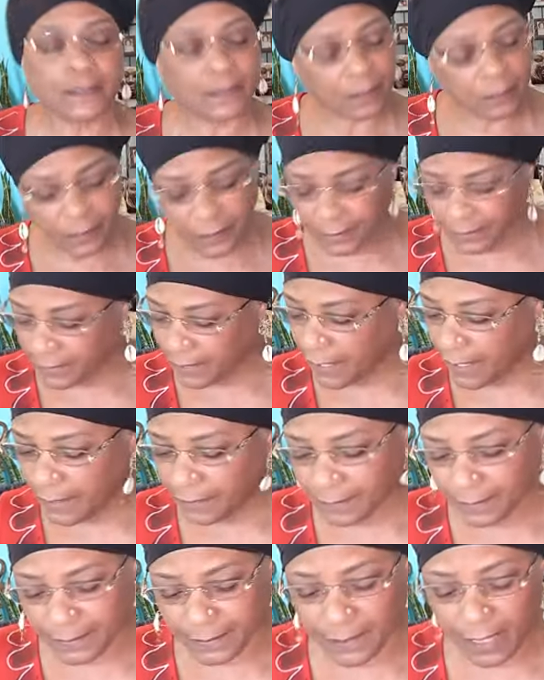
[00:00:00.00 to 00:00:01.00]
So it's
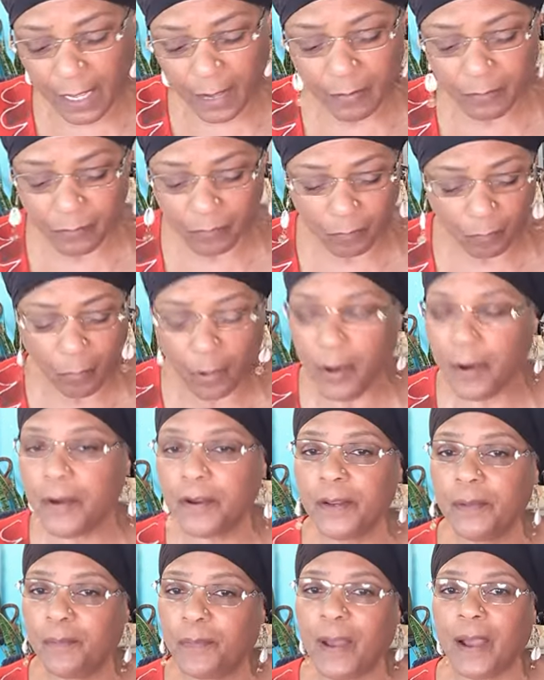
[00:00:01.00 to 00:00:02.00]
time to stop
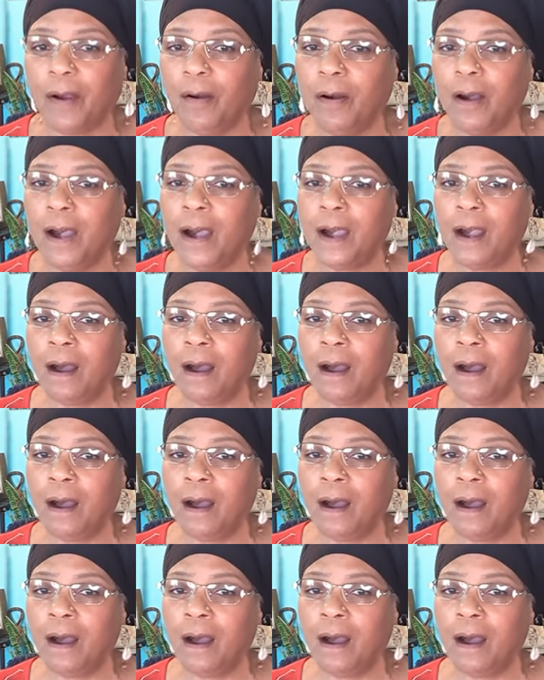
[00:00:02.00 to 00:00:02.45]
worrying about